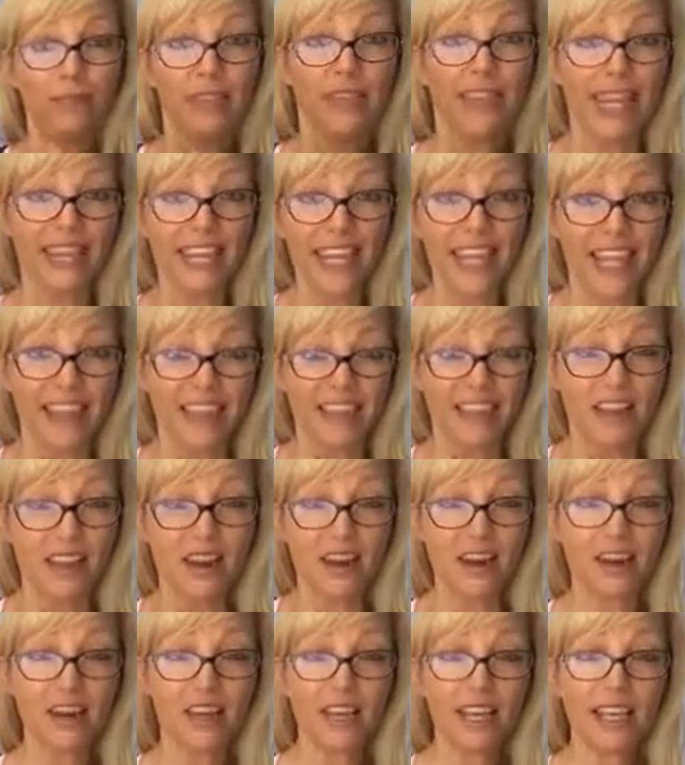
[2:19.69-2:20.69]
And in
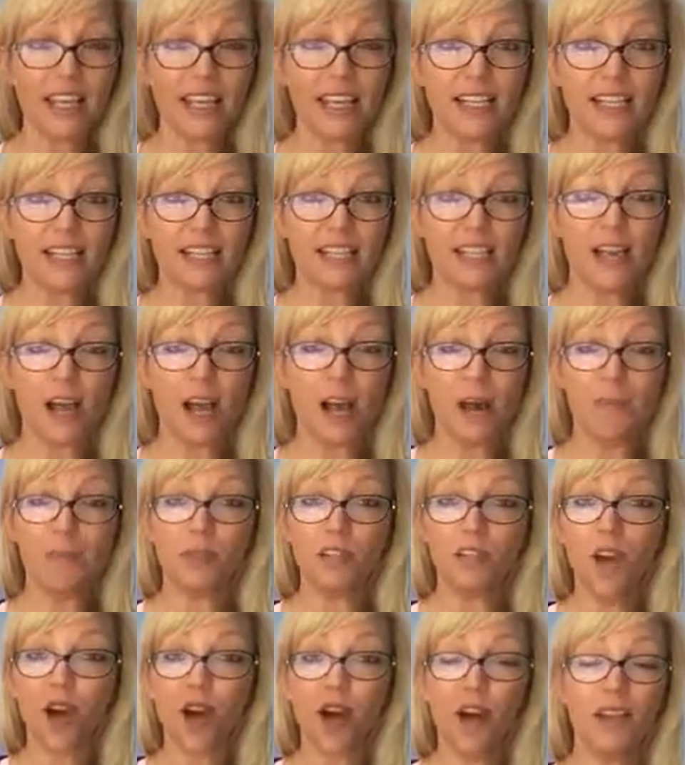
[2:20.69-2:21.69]
there is
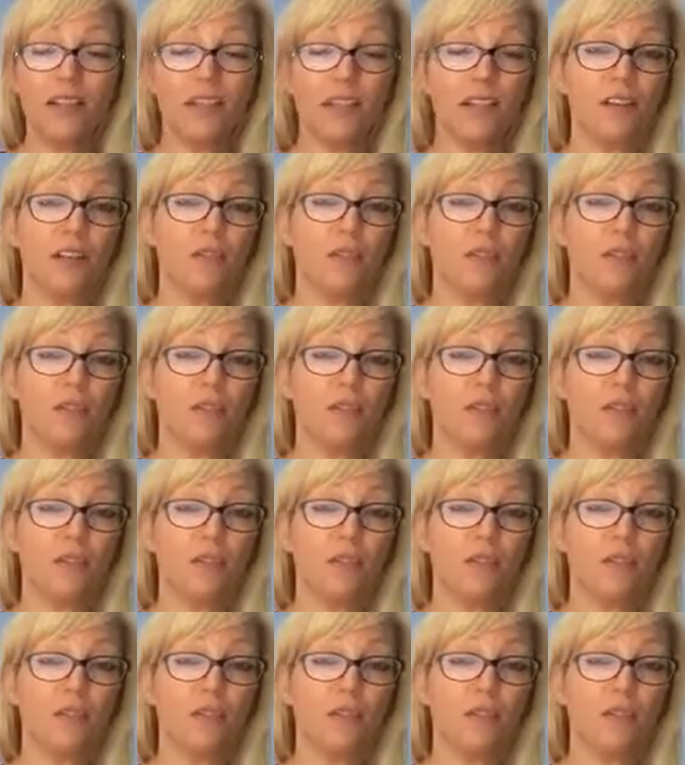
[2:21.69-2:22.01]
tons